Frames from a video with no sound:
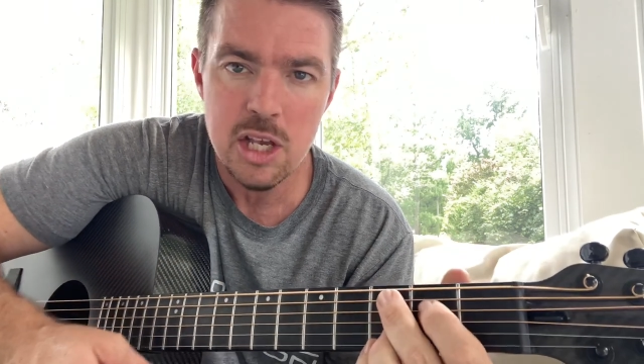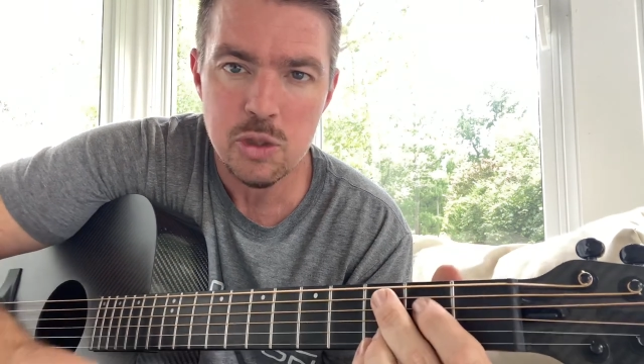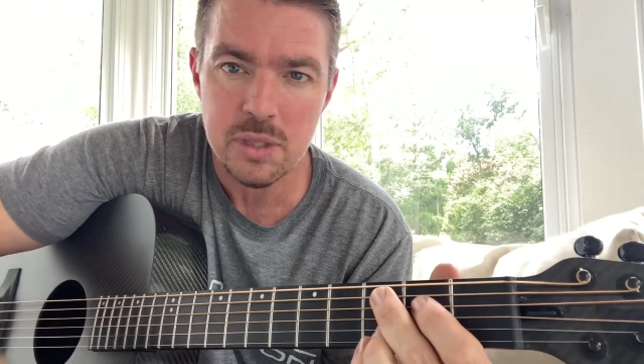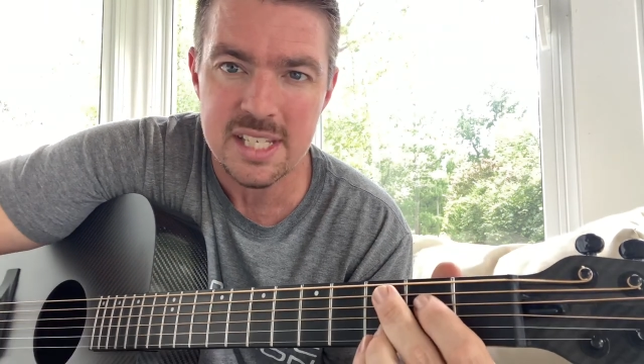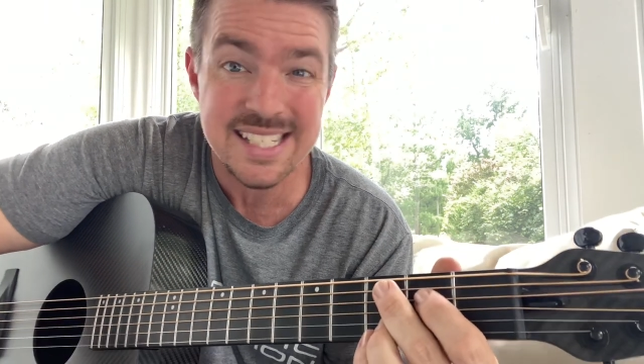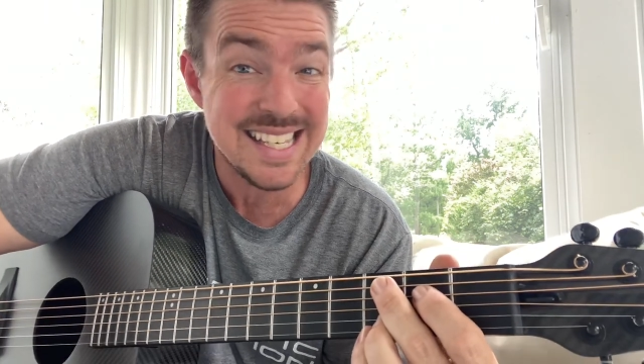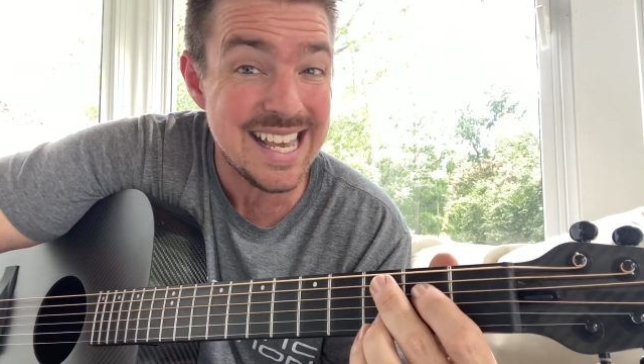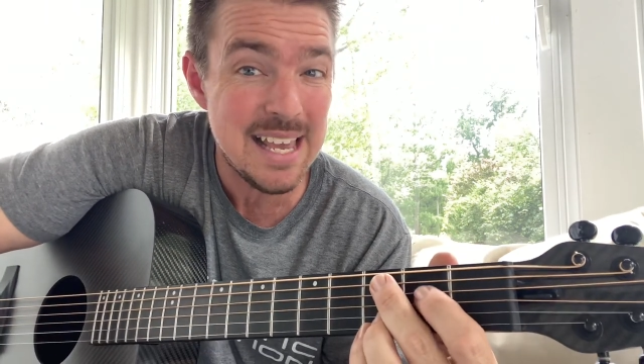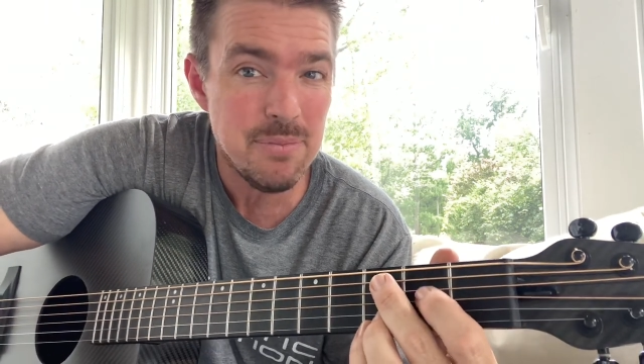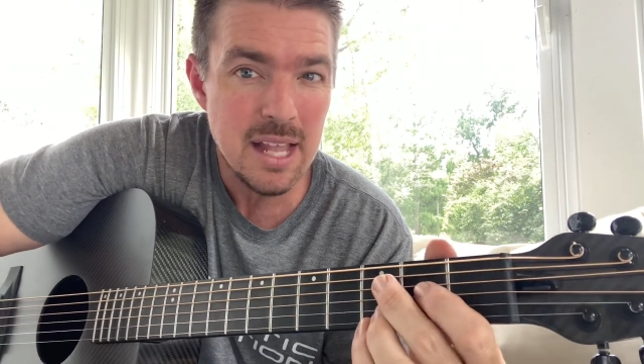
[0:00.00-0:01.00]
So with a
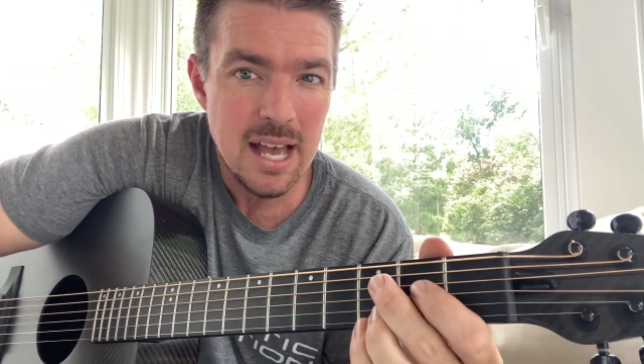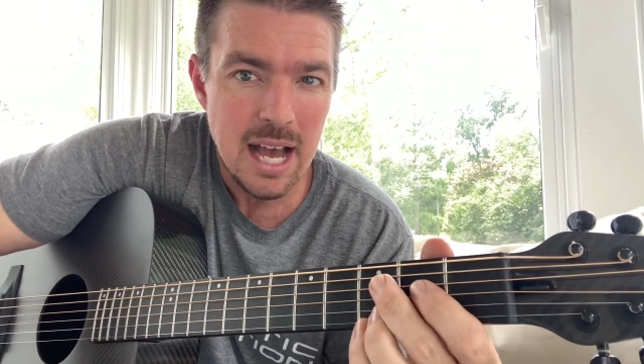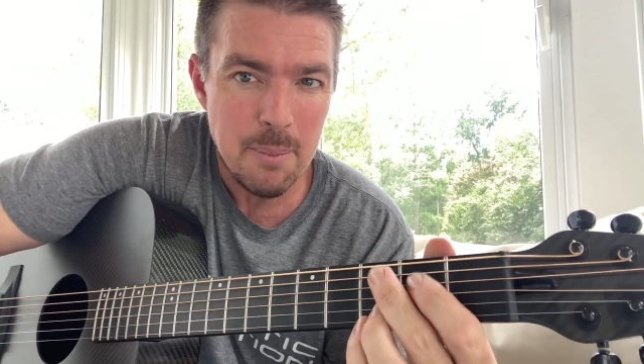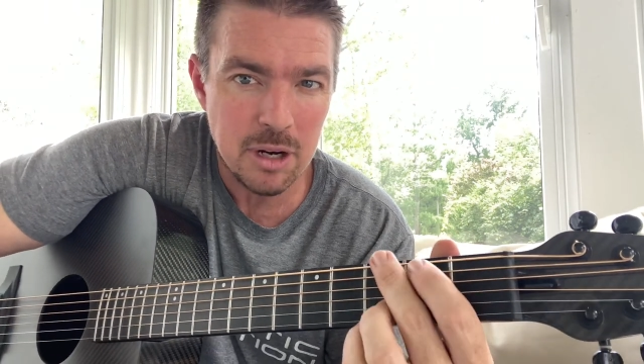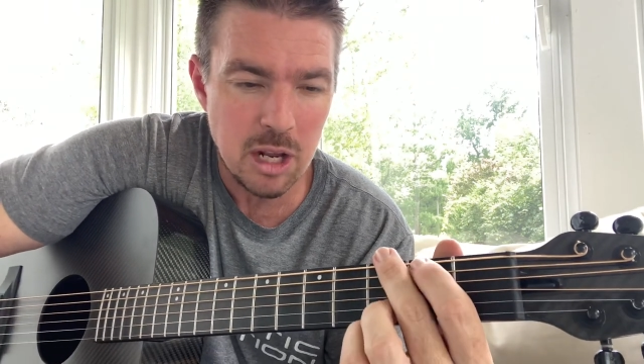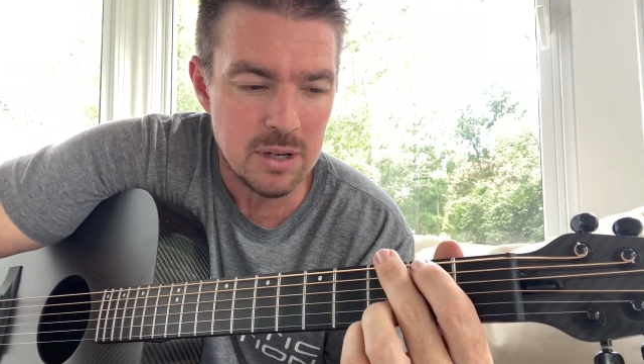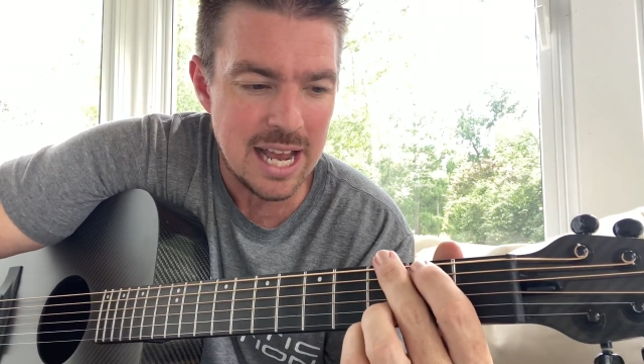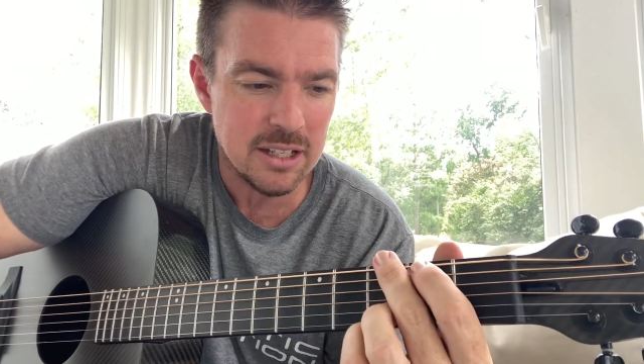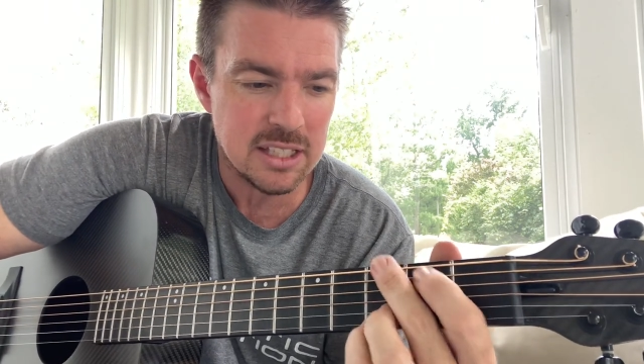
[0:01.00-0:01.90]
C, I'm gonna go down